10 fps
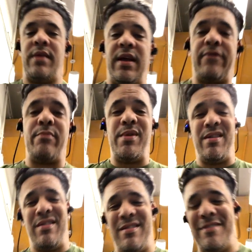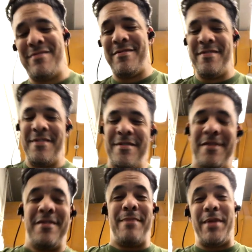Take it from me.
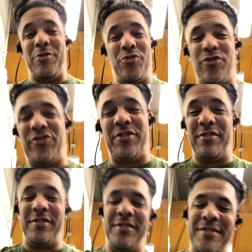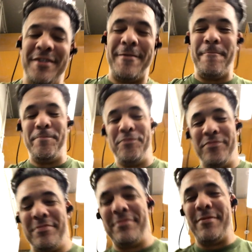I'm not a nutritionist.
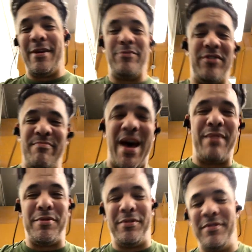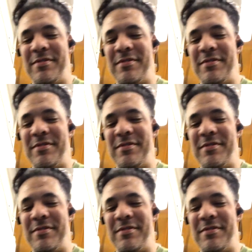I'm just Manamal.